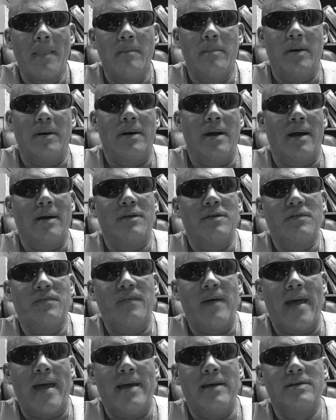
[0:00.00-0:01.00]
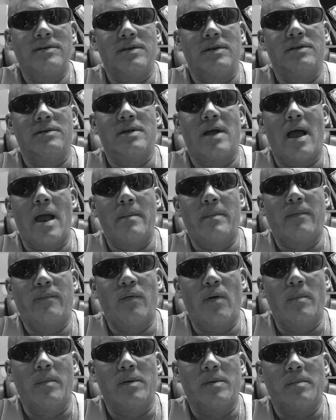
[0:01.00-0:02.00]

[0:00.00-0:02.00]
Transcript: but not as fast as the high performance